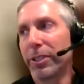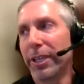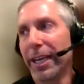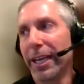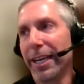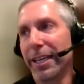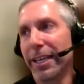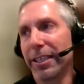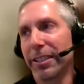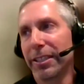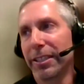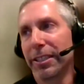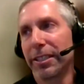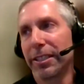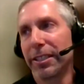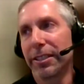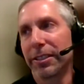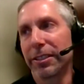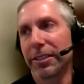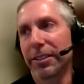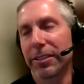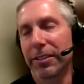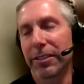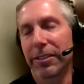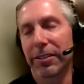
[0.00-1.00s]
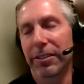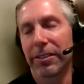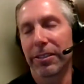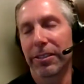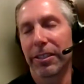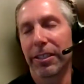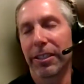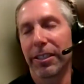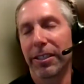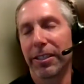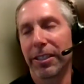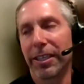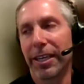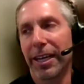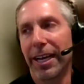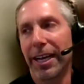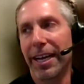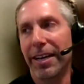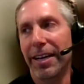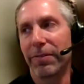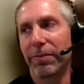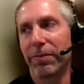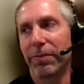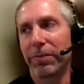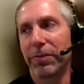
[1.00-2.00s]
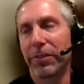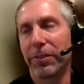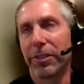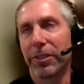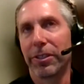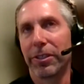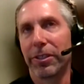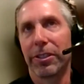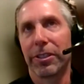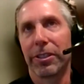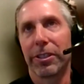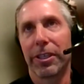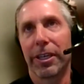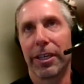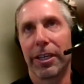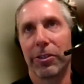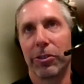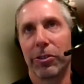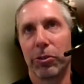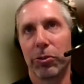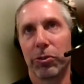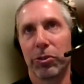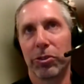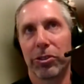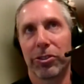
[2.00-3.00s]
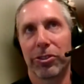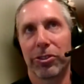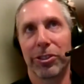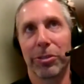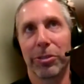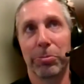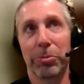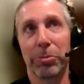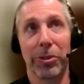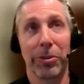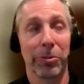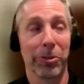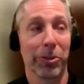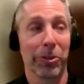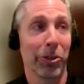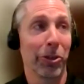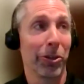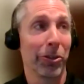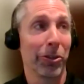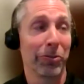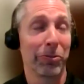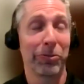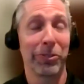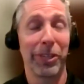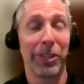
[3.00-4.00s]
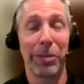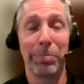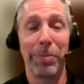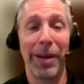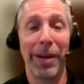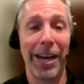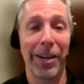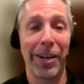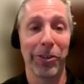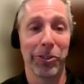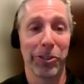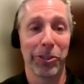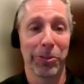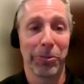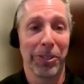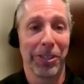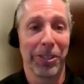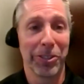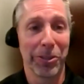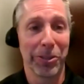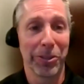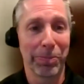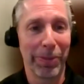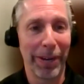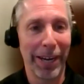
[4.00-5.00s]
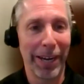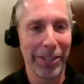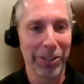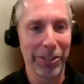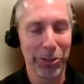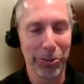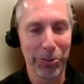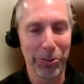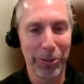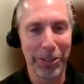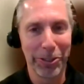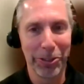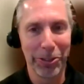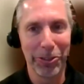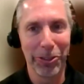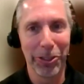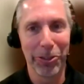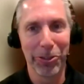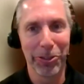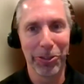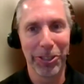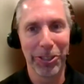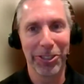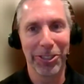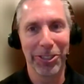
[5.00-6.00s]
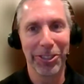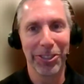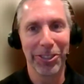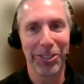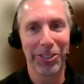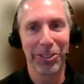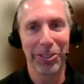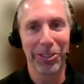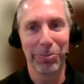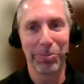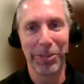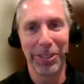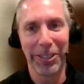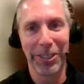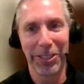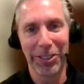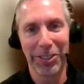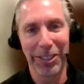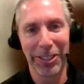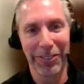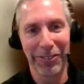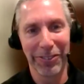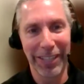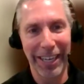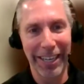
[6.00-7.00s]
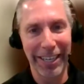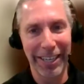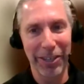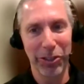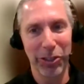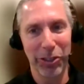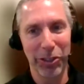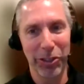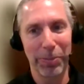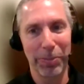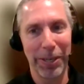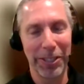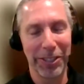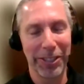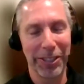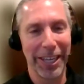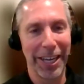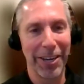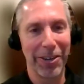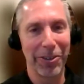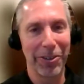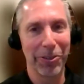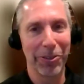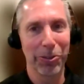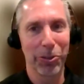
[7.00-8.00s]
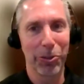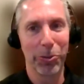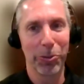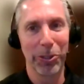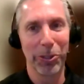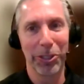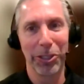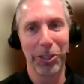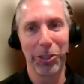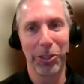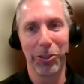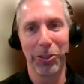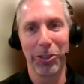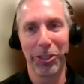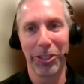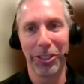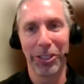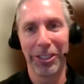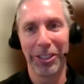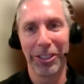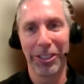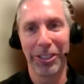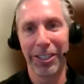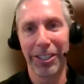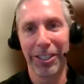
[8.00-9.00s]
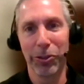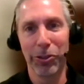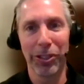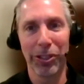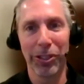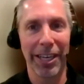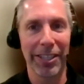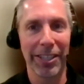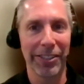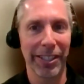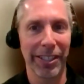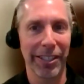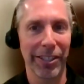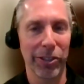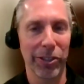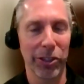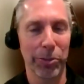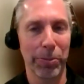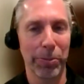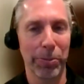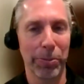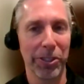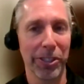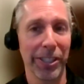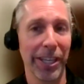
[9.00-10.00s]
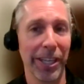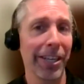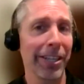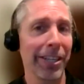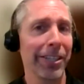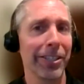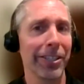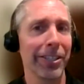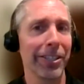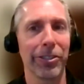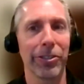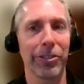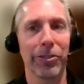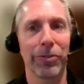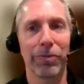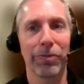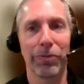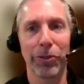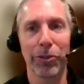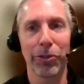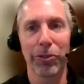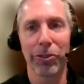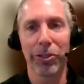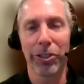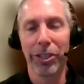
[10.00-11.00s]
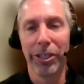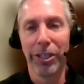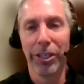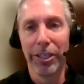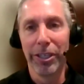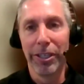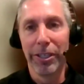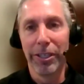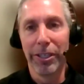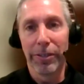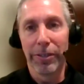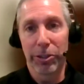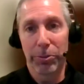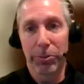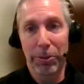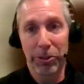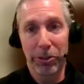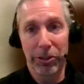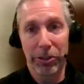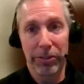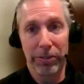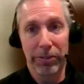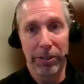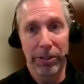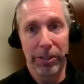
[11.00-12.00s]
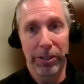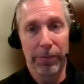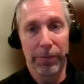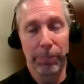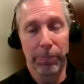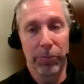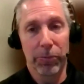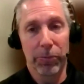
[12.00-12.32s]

can have those simple, I'm gonna call it flight patterns. I mean, as a pilot of the one, this is the biggest thing is that airspace and how quickly you can utilize that airspace and how you can convert, especially